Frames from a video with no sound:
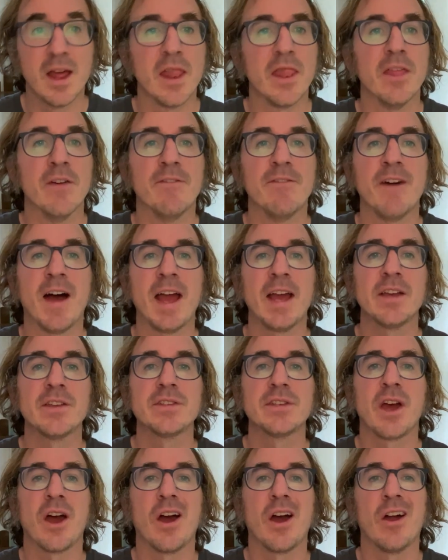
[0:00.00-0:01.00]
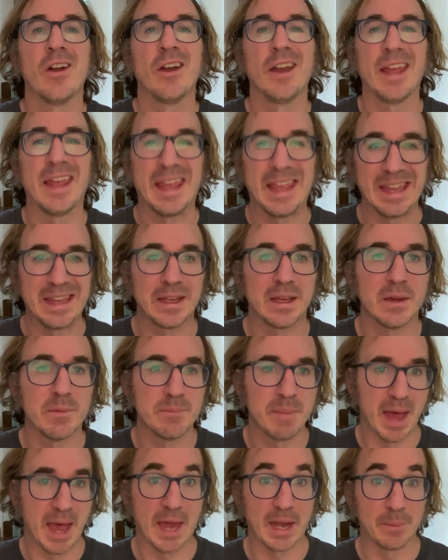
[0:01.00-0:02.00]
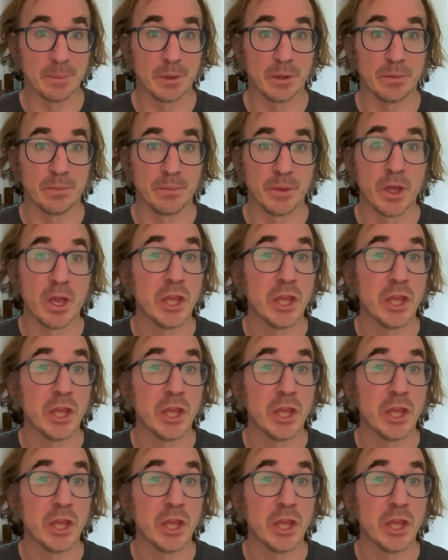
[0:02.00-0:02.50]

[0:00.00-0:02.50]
The files are incompatible.